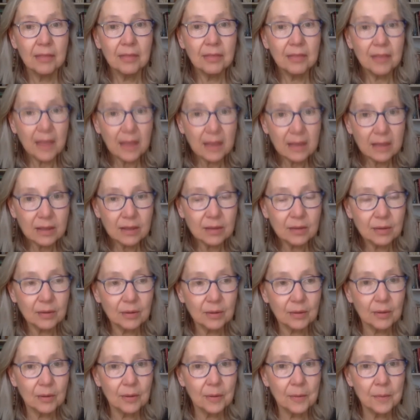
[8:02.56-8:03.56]
Thank
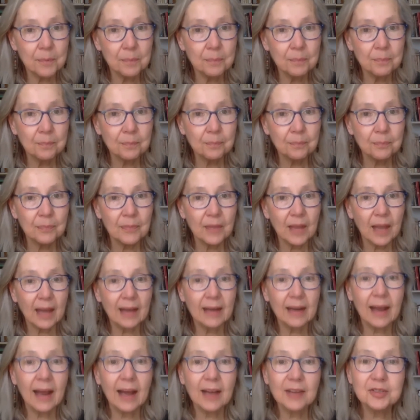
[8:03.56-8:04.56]
you.
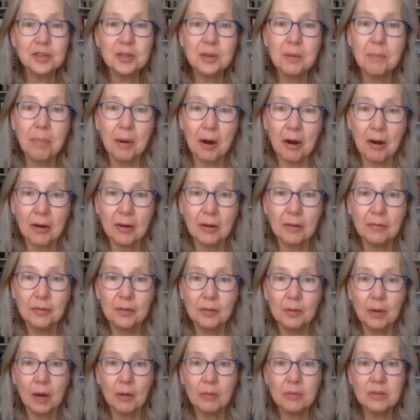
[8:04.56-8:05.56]
And I got to the barn a
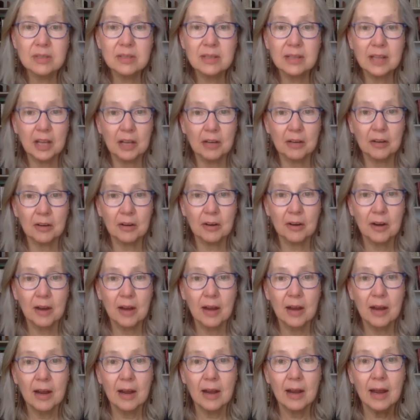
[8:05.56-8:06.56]
few hours later,
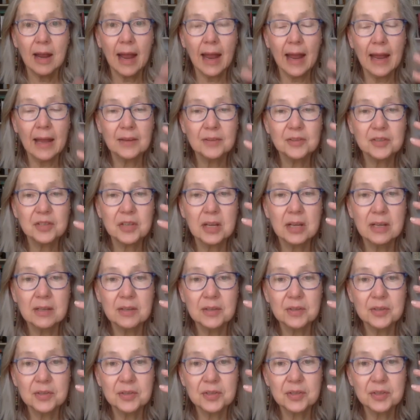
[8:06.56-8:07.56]
and
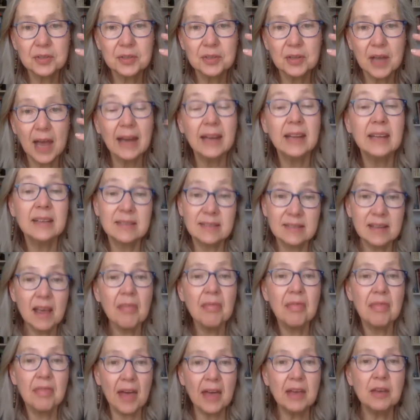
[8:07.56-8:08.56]
he'd
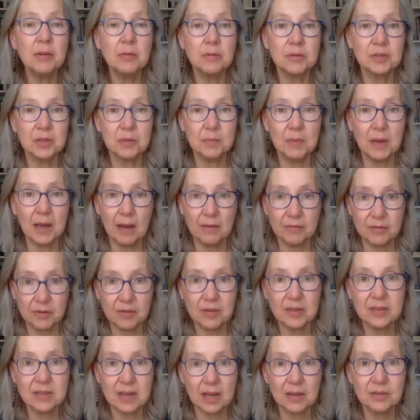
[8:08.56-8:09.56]
said thank you to me
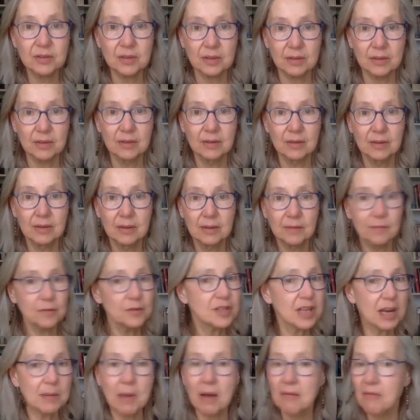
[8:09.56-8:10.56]
after the session.
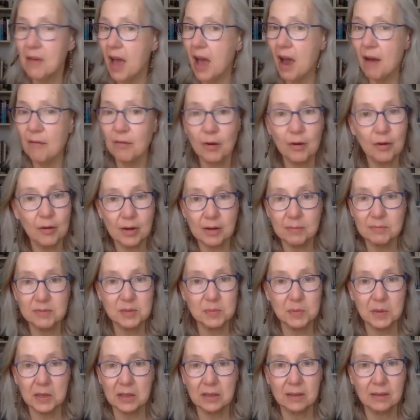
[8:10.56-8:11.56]
First time I've ever heard him
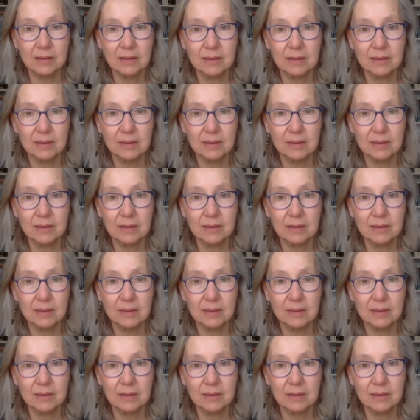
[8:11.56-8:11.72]
speak.